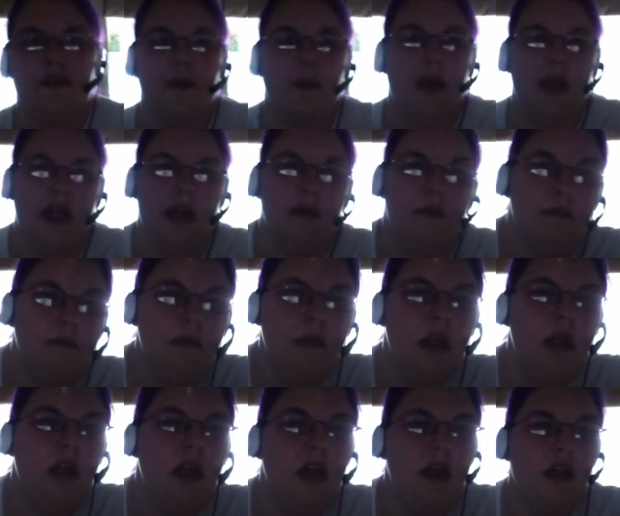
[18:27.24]
is for pain.
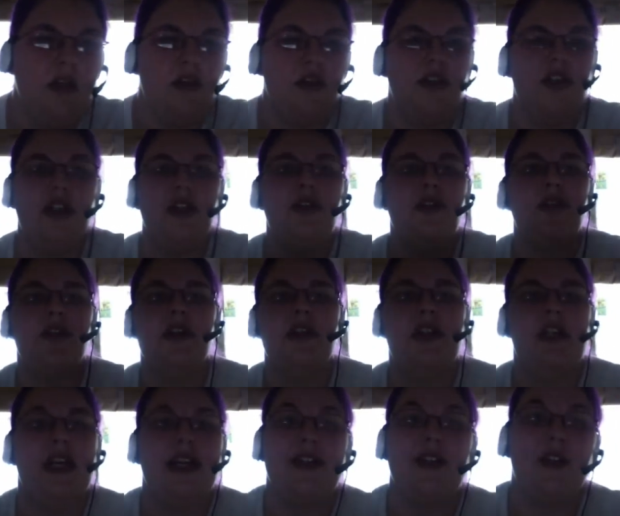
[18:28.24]
Ginger
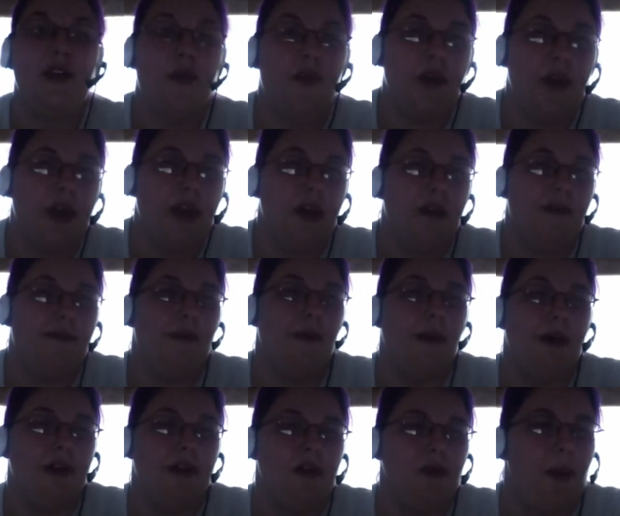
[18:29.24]
is actually really good for
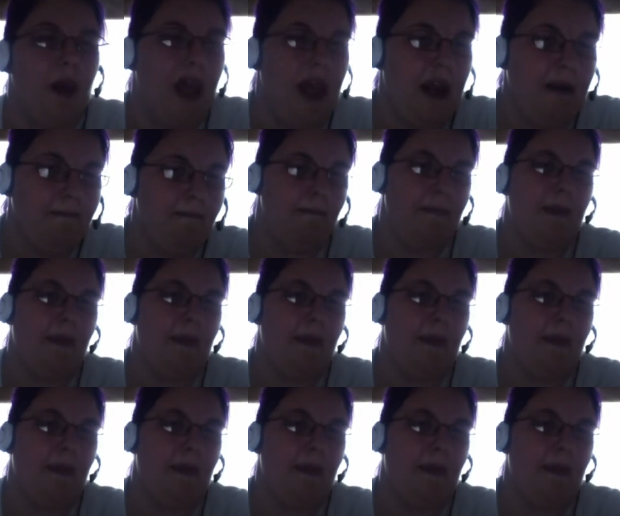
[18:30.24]
muscle pain.